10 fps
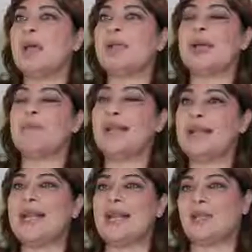that
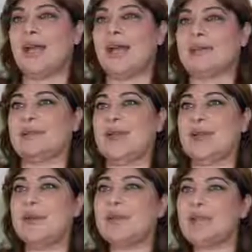Malaysia at the time
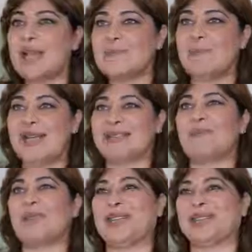had just passed
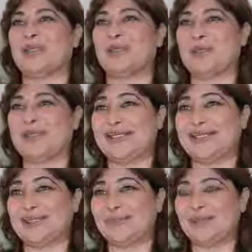protection
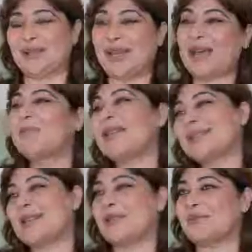orders. Okay, I mean, there's
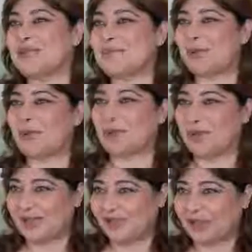a lot of respect for
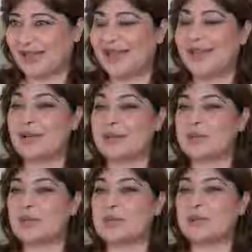Malaysia as a
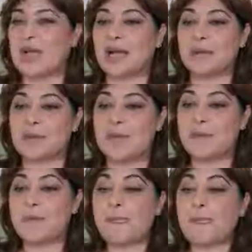Muslim country.
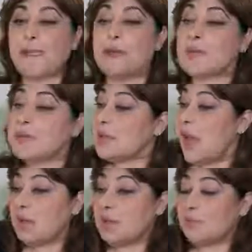So I said,
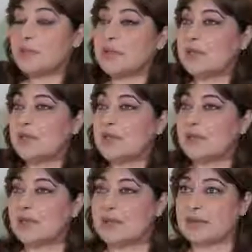how come you say it's
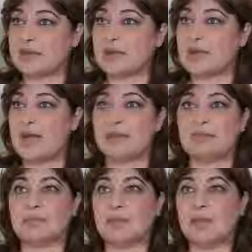against Islam?
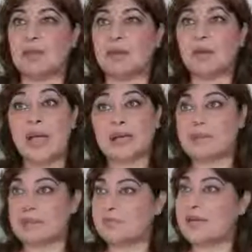Look at
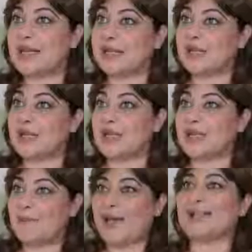this. Malaysia
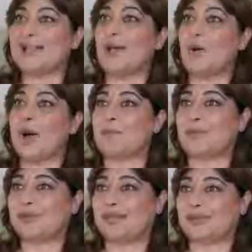just passed a law on
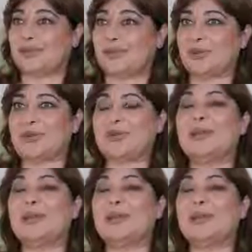protection orders.